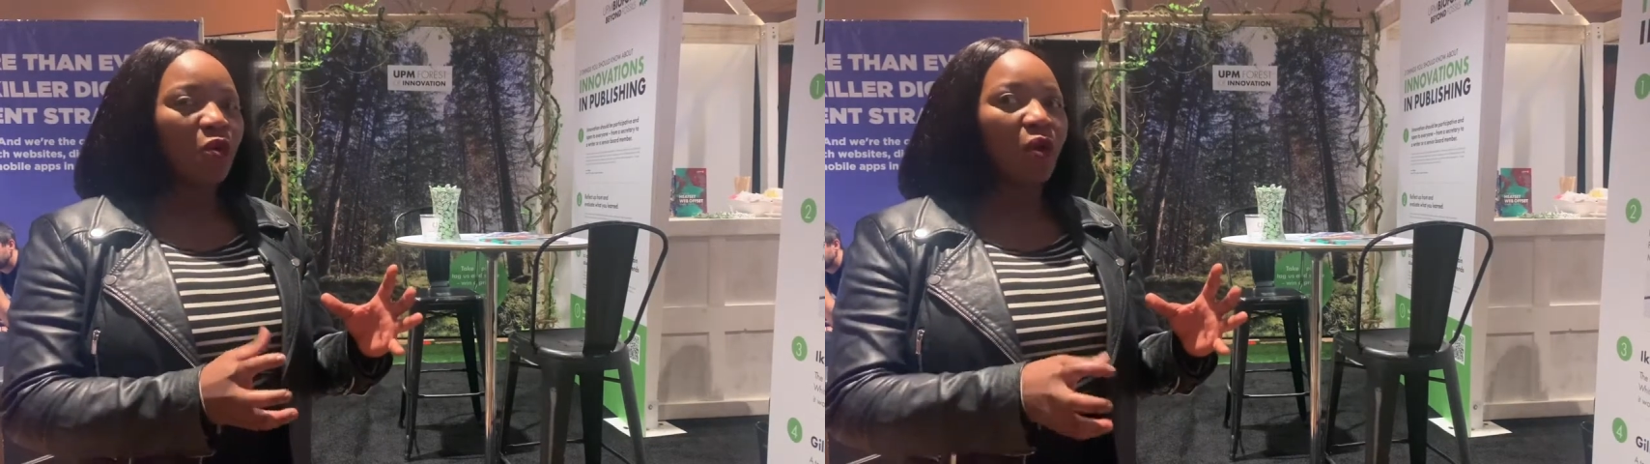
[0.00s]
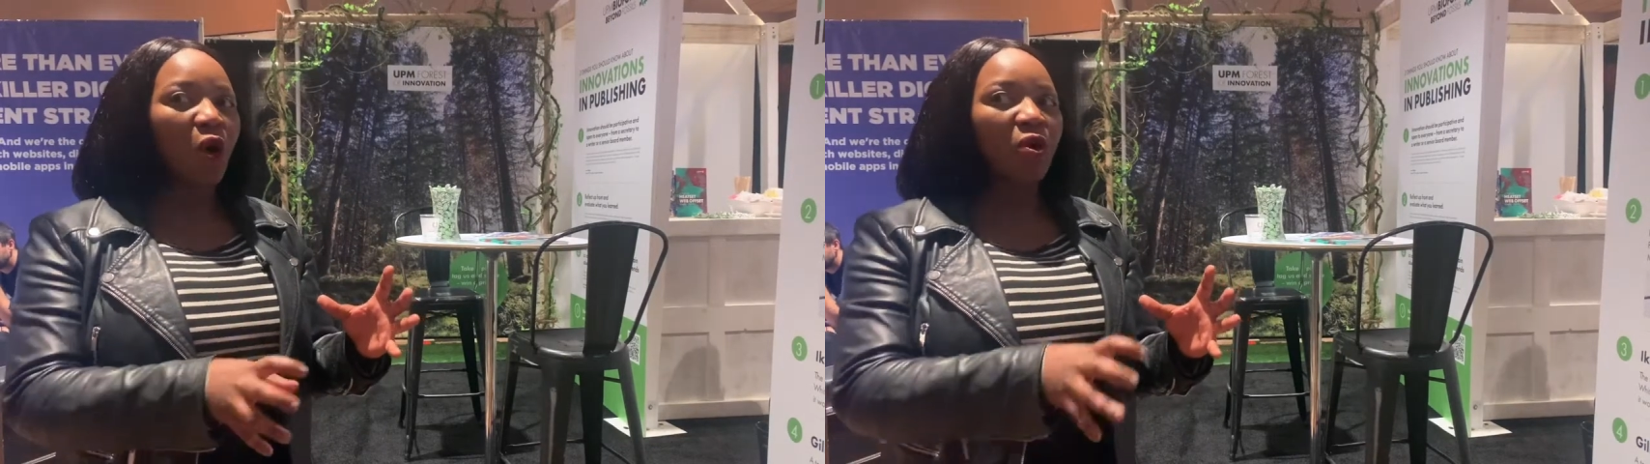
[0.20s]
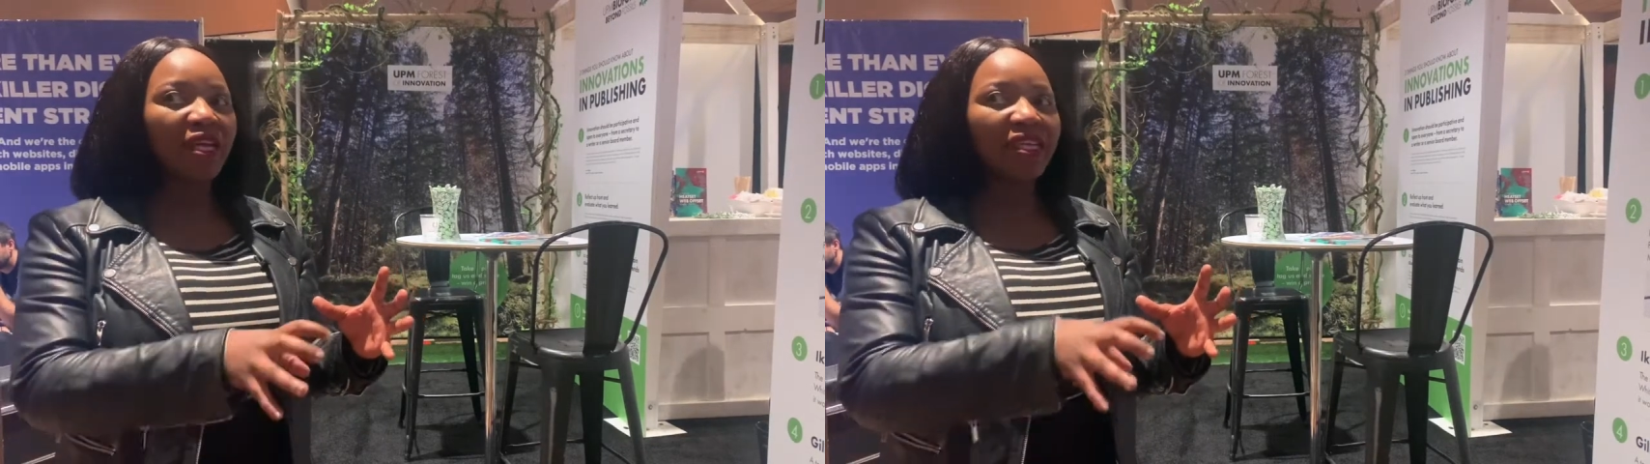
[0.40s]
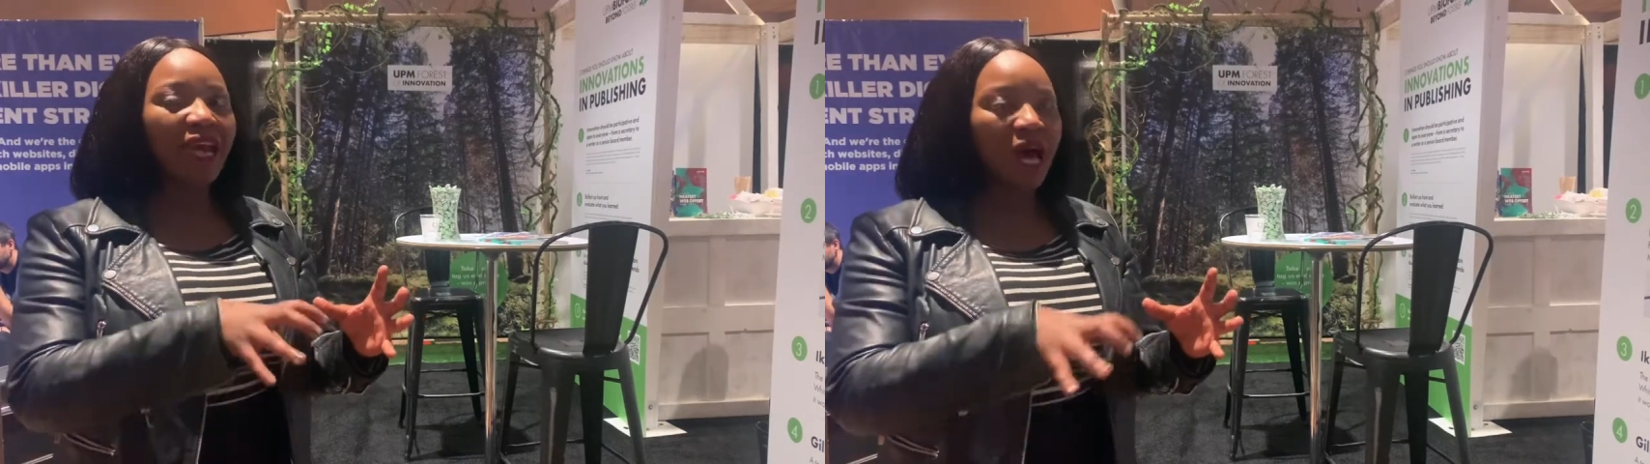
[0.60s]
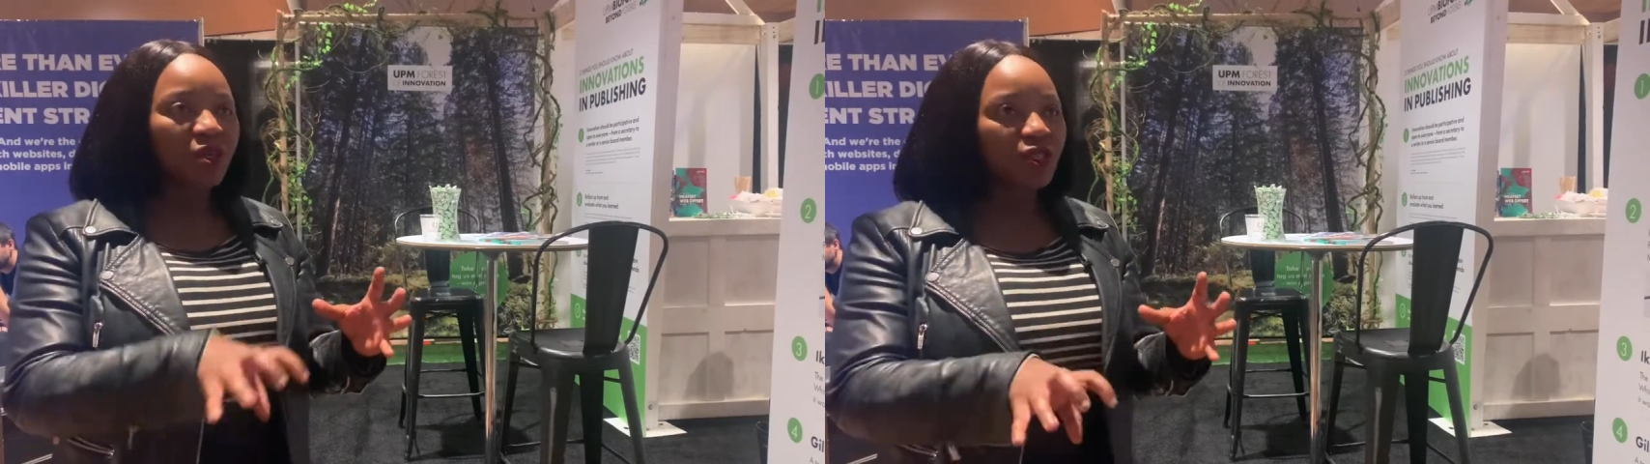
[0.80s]
we're only
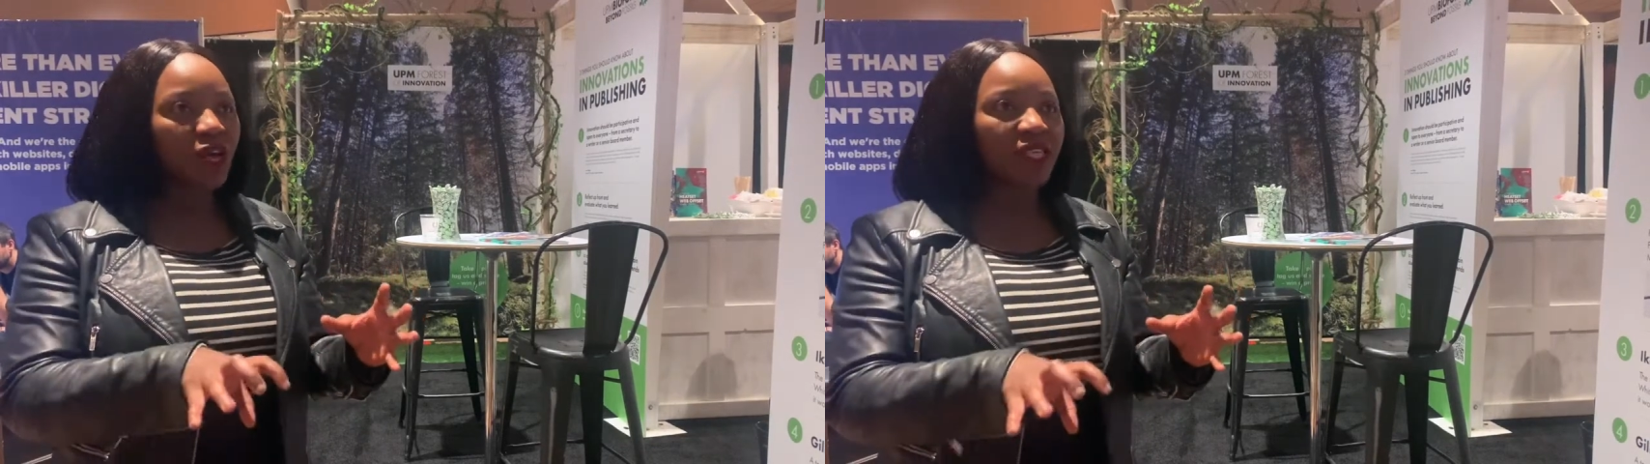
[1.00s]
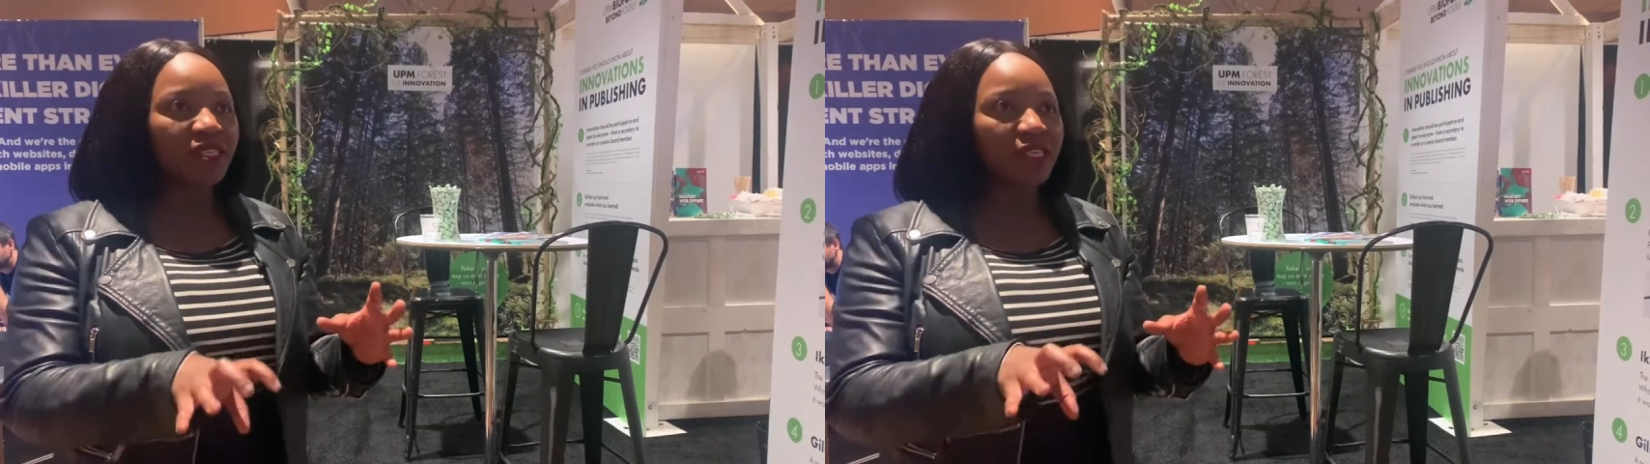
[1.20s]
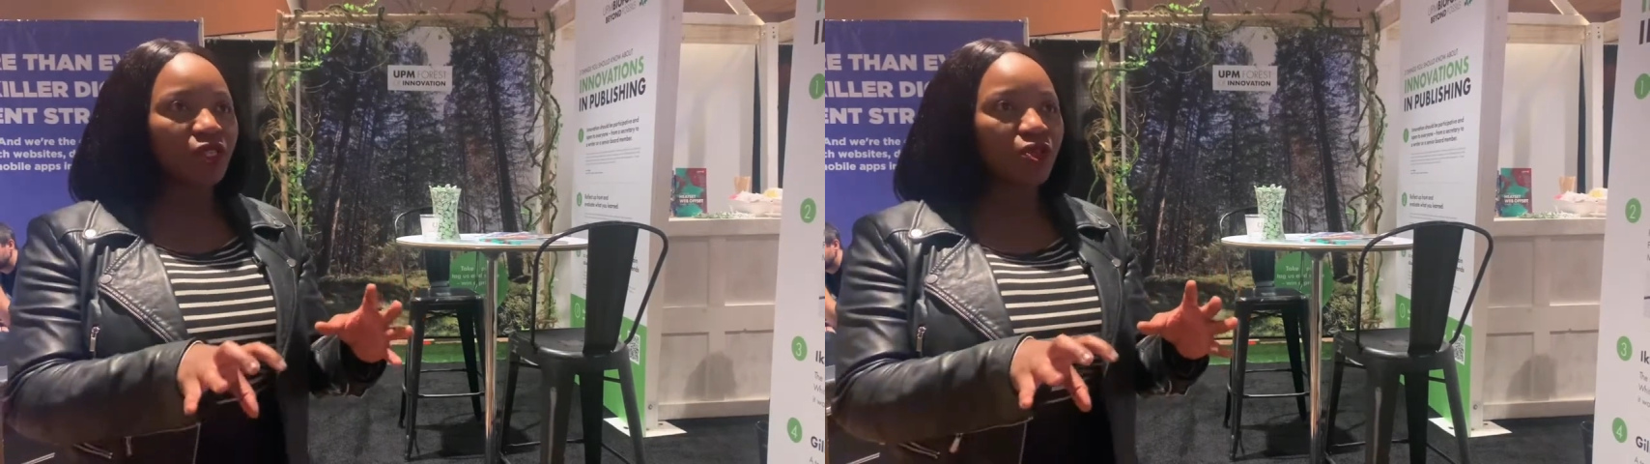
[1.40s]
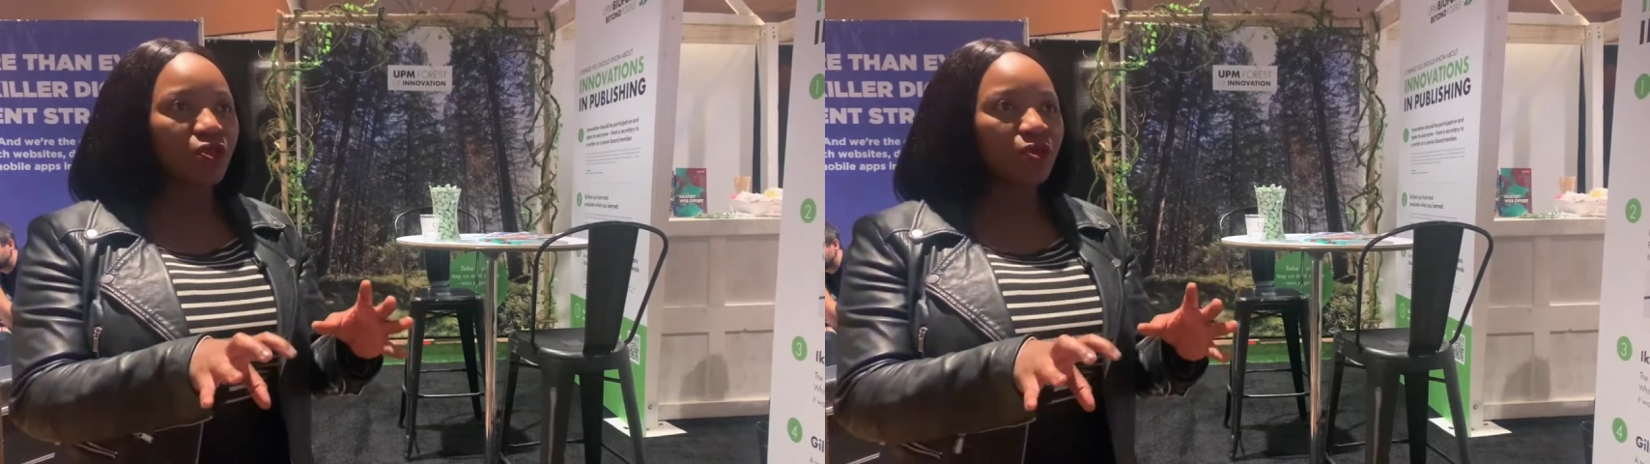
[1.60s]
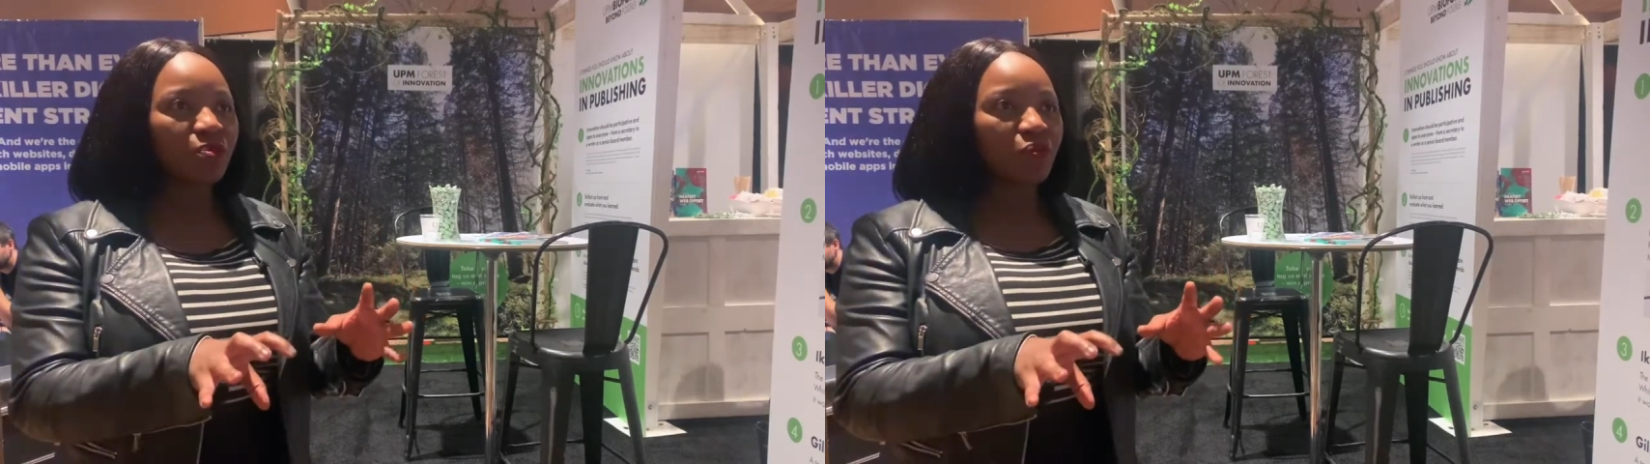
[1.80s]
now starting to